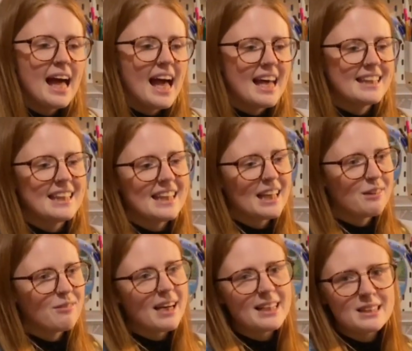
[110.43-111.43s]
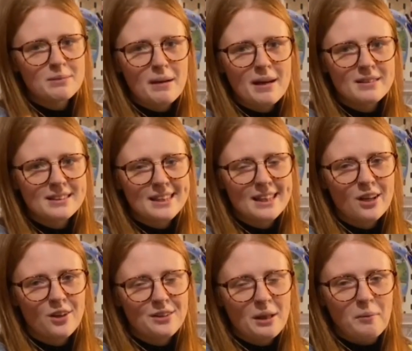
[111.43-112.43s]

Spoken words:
and then I write about it on their